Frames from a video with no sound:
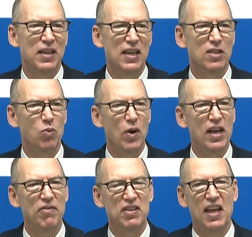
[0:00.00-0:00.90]
It's a
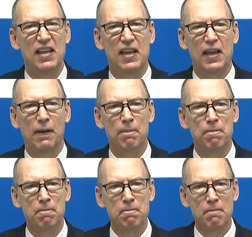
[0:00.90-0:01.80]
way of taking,
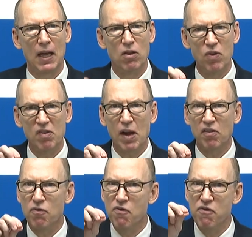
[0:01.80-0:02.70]
and the reason why
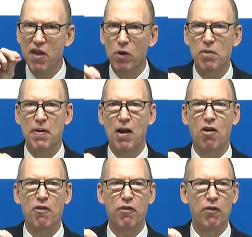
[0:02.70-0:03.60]
it's very
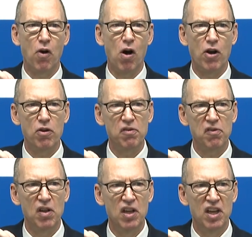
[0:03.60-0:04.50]
powerful for
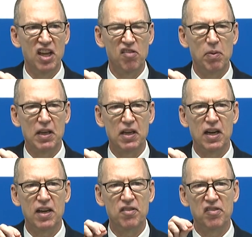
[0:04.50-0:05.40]
autos is
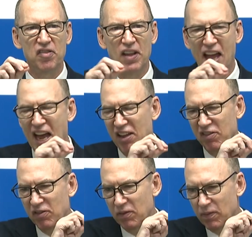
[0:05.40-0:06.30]
because
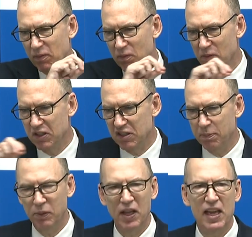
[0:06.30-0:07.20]
as
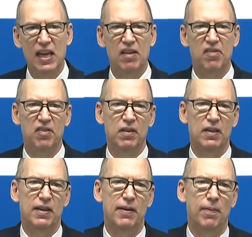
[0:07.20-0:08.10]
displays
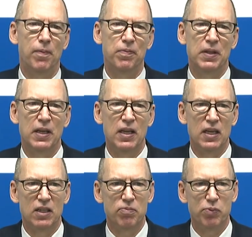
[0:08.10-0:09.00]

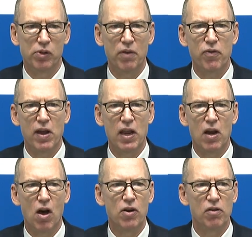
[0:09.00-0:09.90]
proliferate in
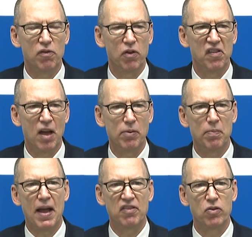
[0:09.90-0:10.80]
autos, for example,
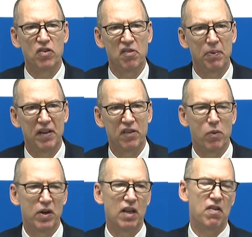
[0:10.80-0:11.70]
passenger displays, so you
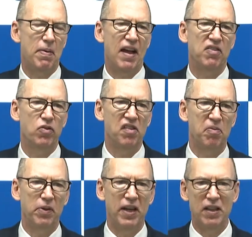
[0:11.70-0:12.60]
want to give the passenger
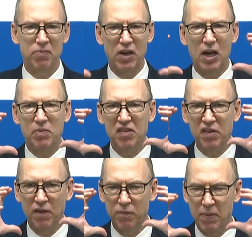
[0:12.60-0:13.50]
display. The problem is
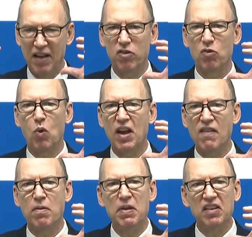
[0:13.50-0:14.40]
if passengers want to
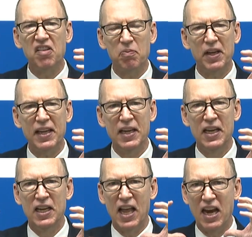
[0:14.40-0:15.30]
have a big display
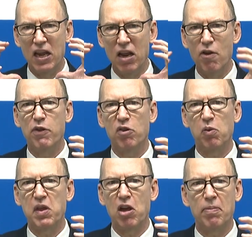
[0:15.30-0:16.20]
and it interferes
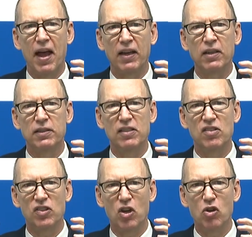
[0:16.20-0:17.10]
with the airbag. And
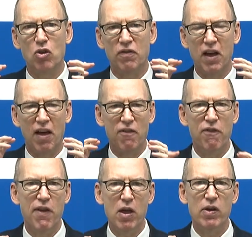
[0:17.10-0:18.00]
so you've got
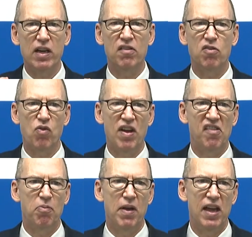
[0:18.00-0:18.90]
very constrained
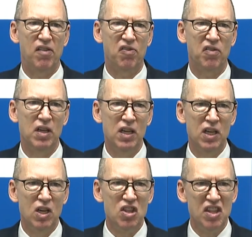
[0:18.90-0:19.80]
space.
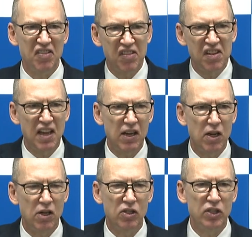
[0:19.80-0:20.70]
This is a
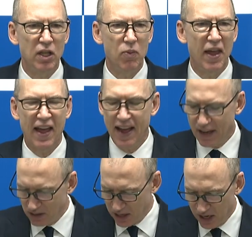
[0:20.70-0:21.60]
technology that we
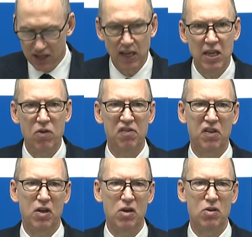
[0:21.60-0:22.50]
had kind of 10 years
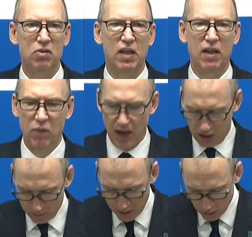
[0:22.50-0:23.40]
ago, and we had a
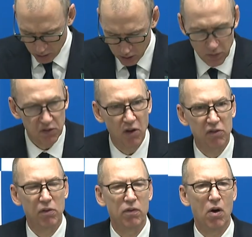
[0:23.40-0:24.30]
competitor that was
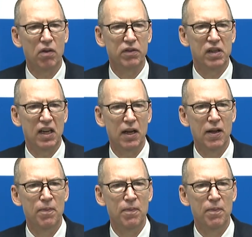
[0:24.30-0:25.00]
also involved in it.